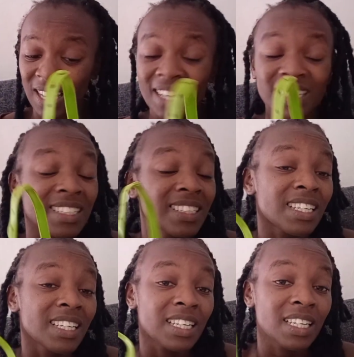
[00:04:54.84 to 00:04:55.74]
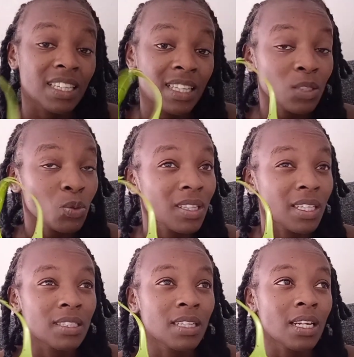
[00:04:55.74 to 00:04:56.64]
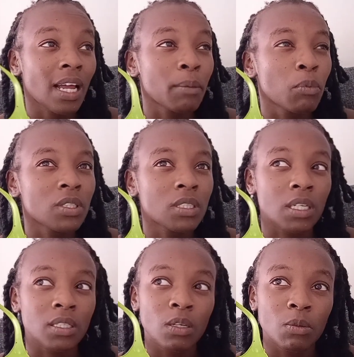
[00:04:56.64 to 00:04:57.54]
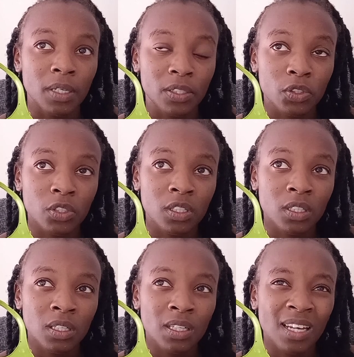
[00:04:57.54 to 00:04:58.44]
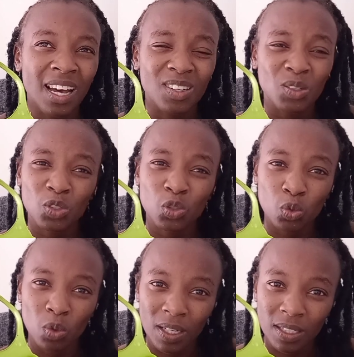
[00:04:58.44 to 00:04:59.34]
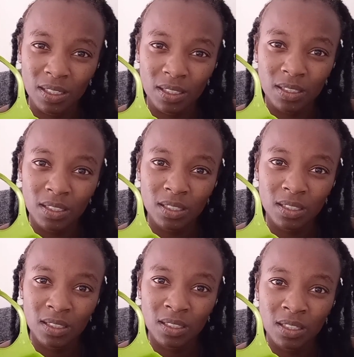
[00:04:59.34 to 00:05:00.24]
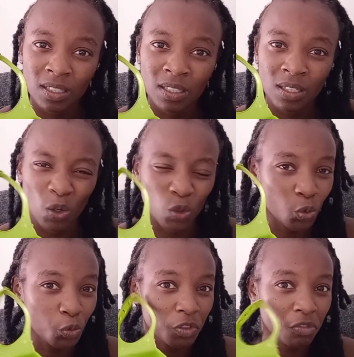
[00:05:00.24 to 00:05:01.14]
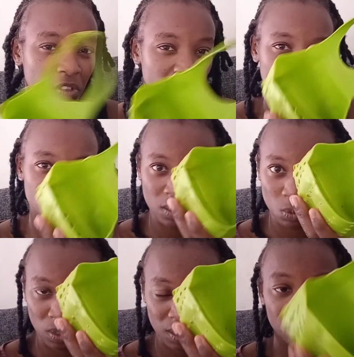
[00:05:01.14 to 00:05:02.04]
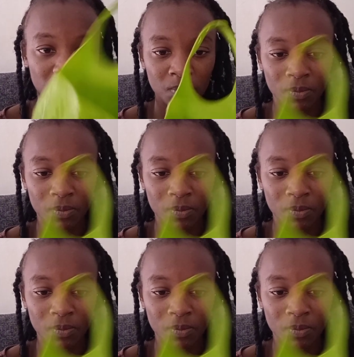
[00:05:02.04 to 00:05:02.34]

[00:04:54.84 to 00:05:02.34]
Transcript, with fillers: and it's this one they say I bought it at how much around 200 or 250 this one